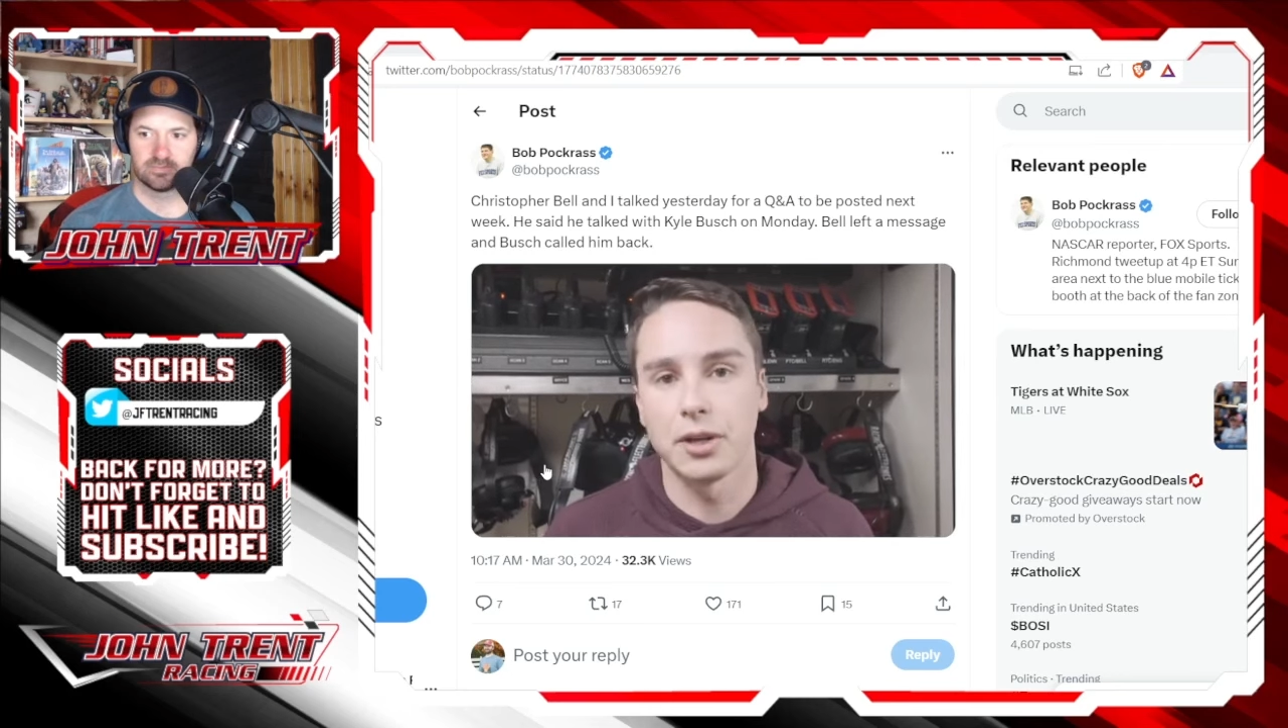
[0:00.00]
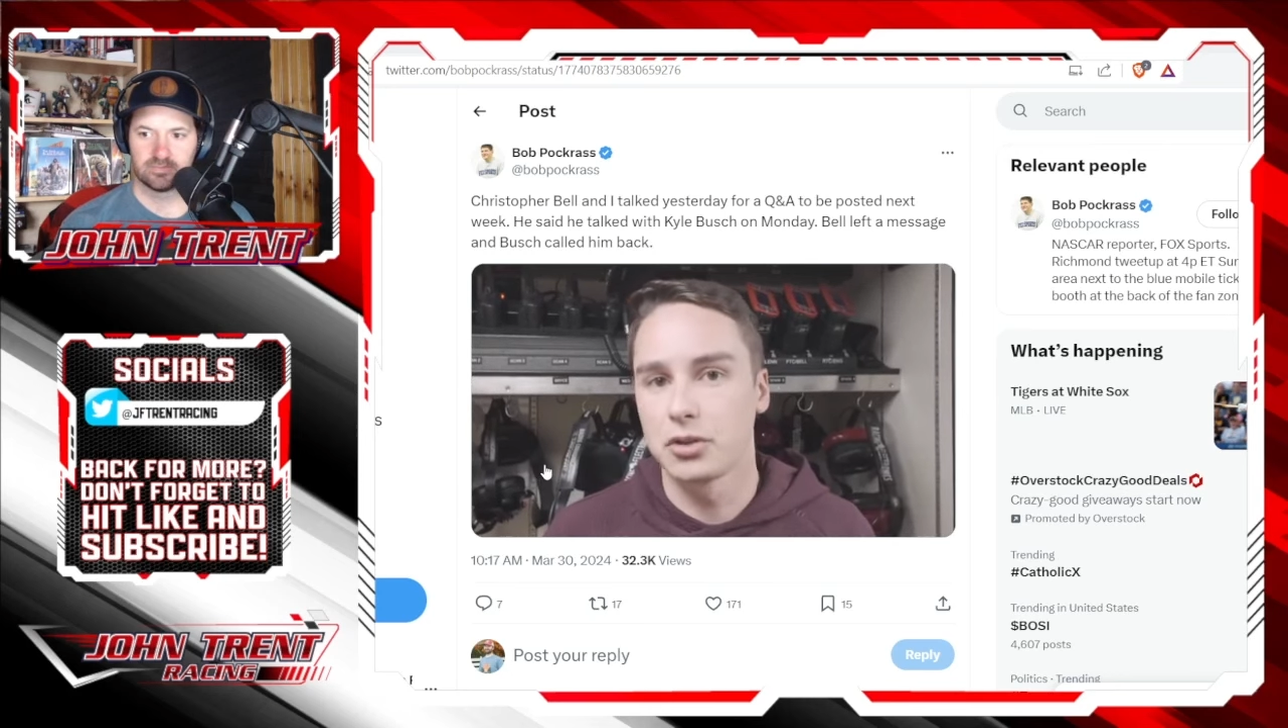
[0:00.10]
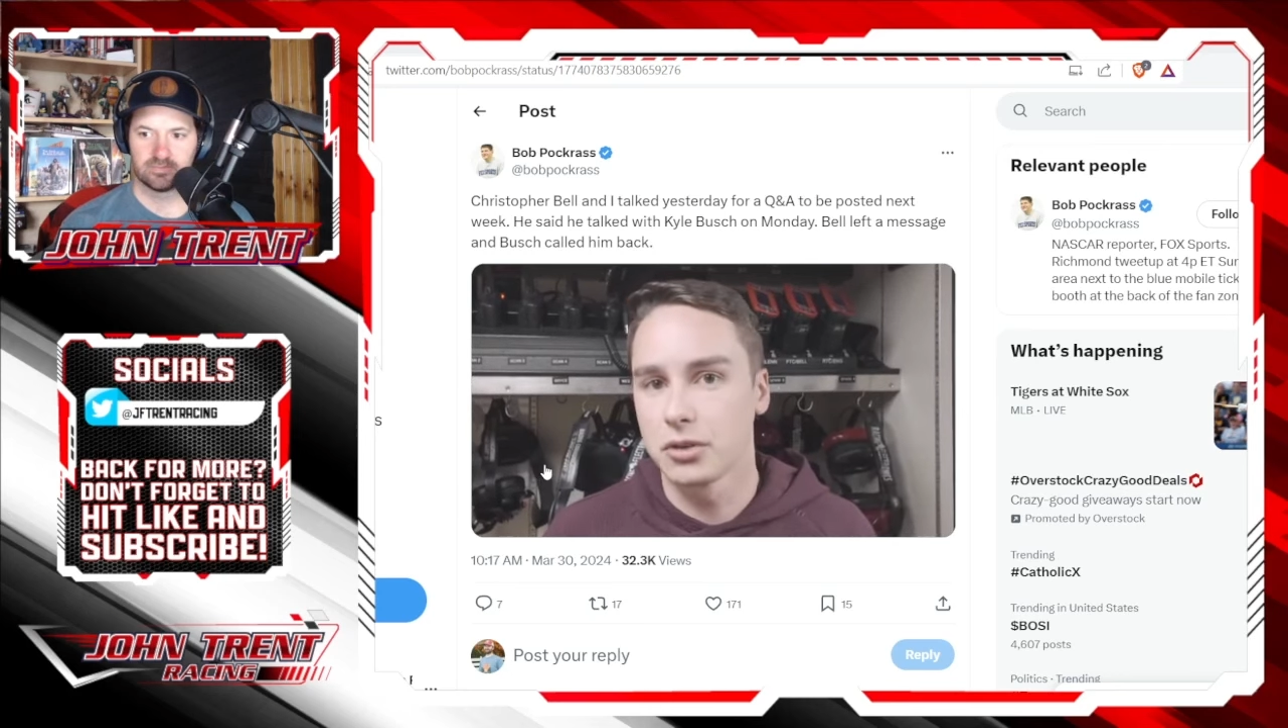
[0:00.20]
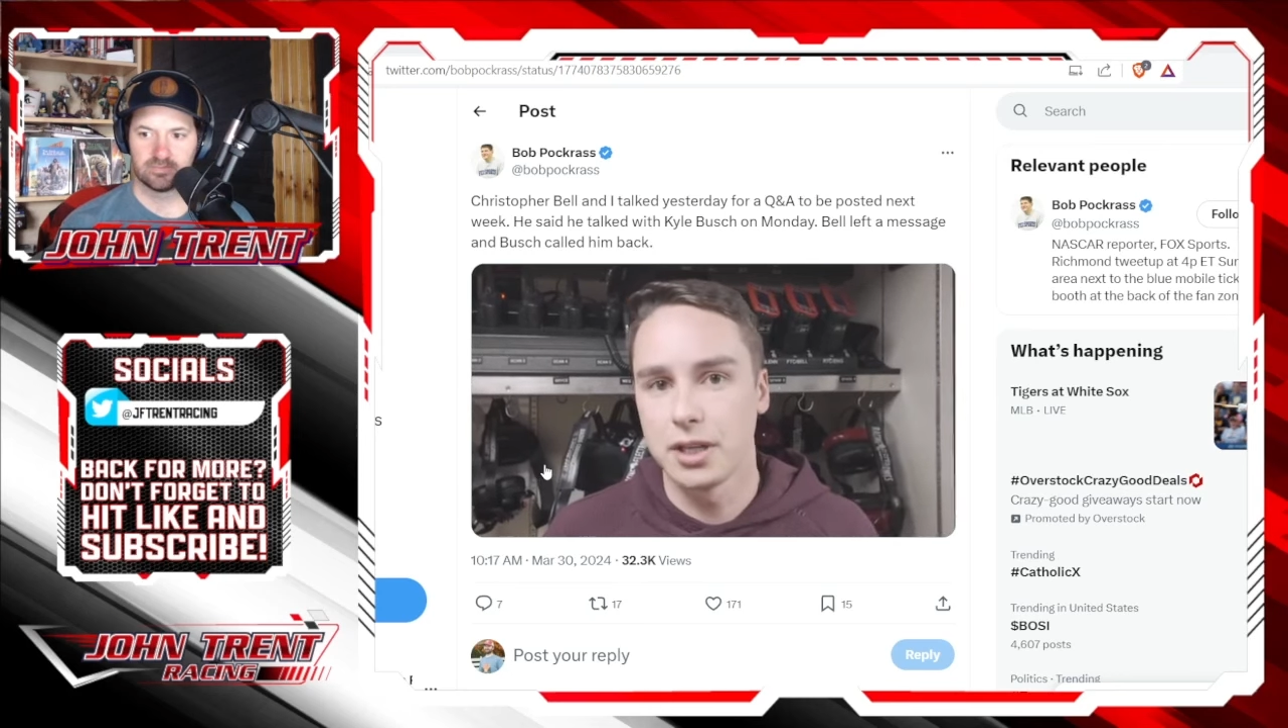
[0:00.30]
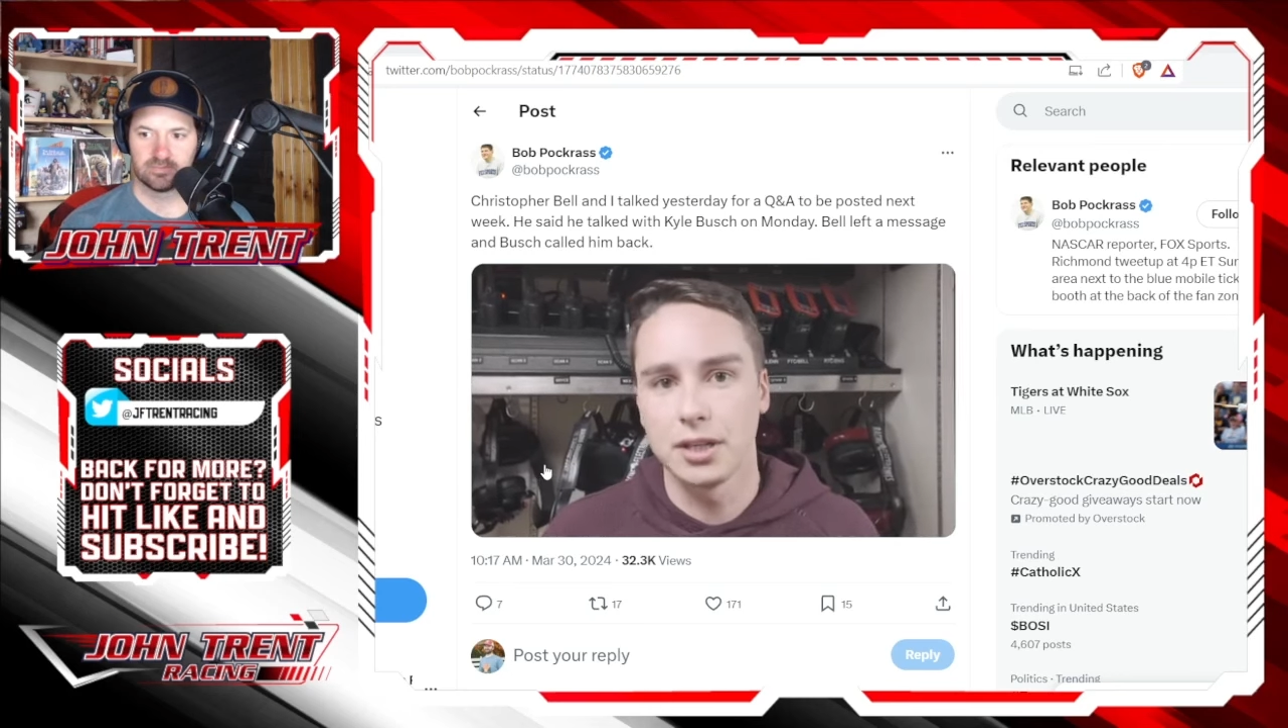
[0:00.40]

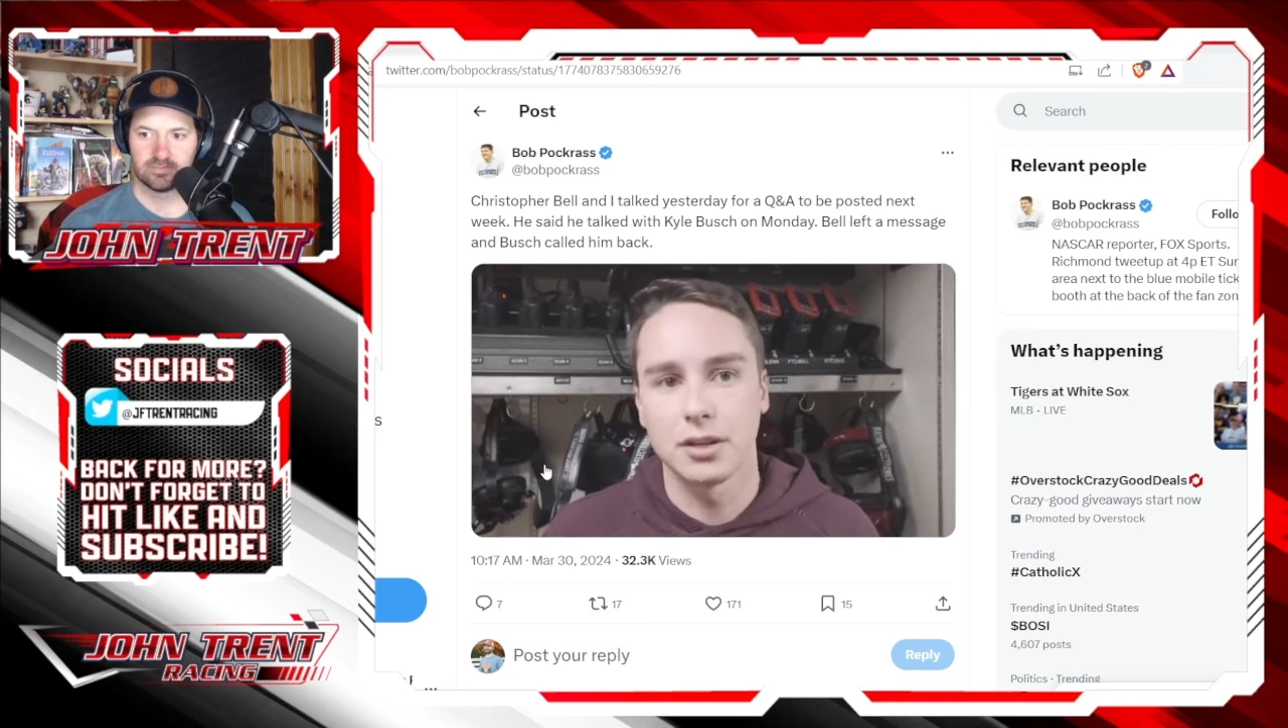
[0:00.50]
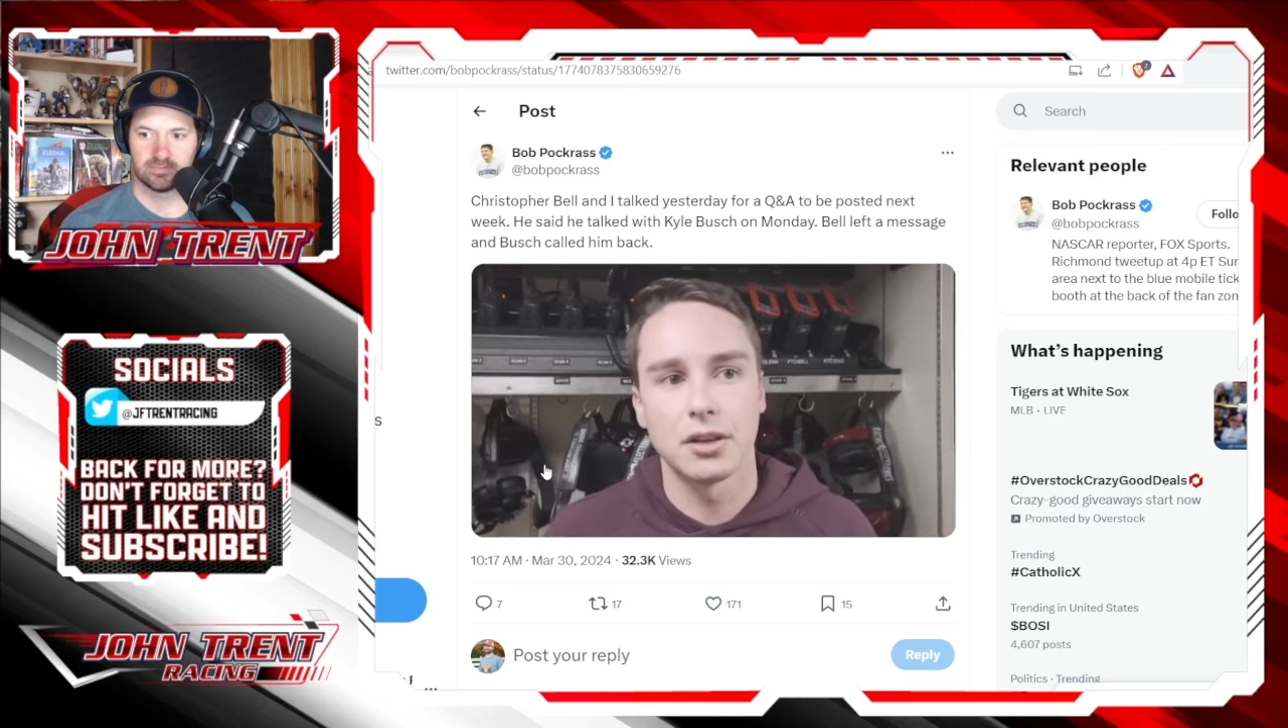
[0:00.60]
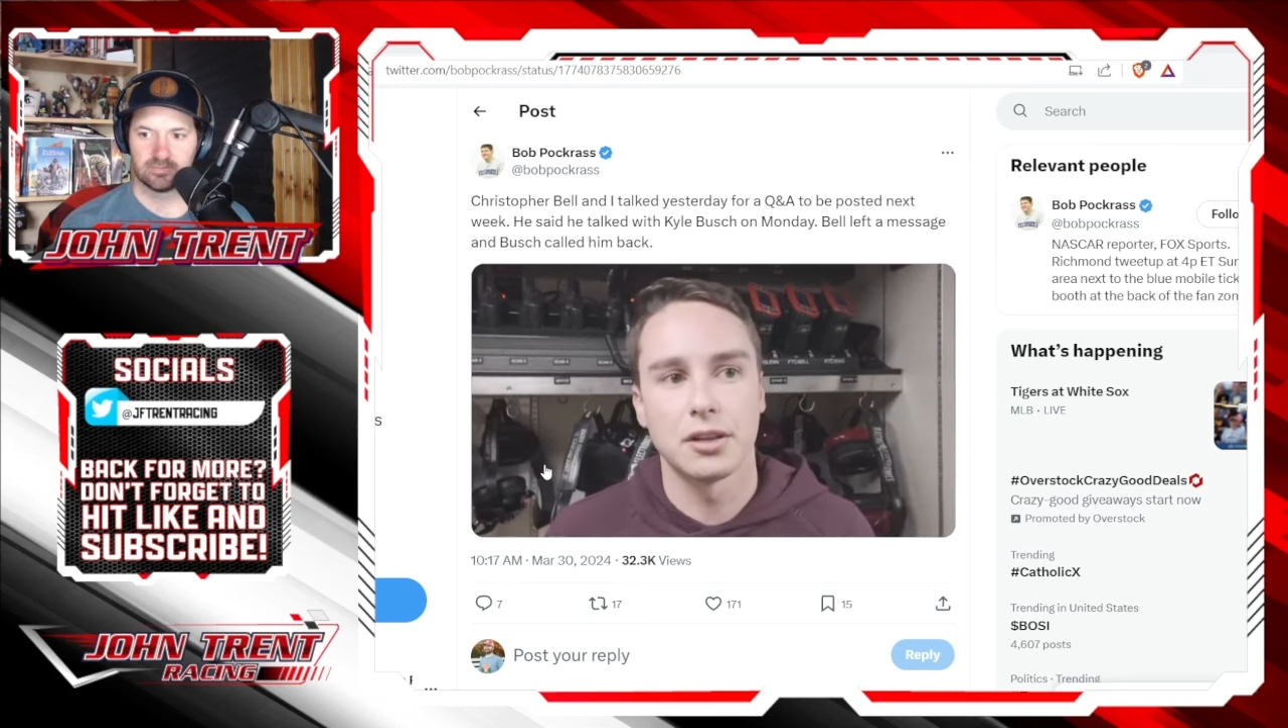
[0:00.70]
went green